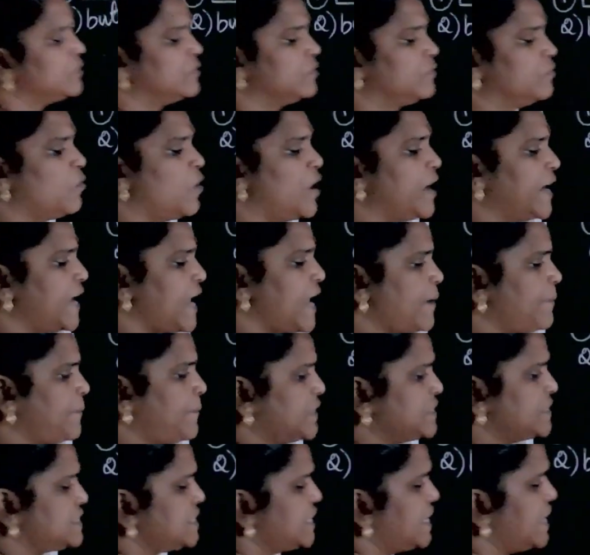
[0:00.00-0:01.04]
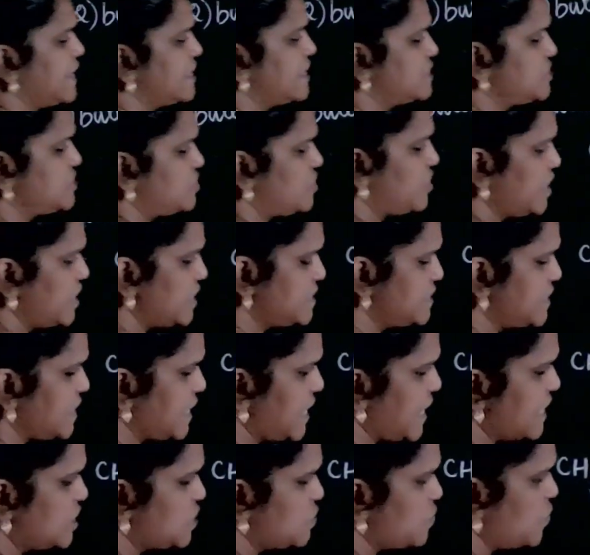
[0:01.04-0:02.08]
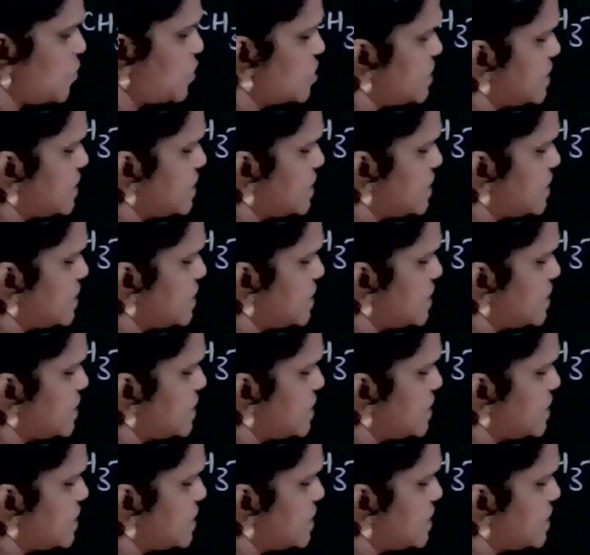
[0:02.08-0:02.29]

what happens? CH3, CHO,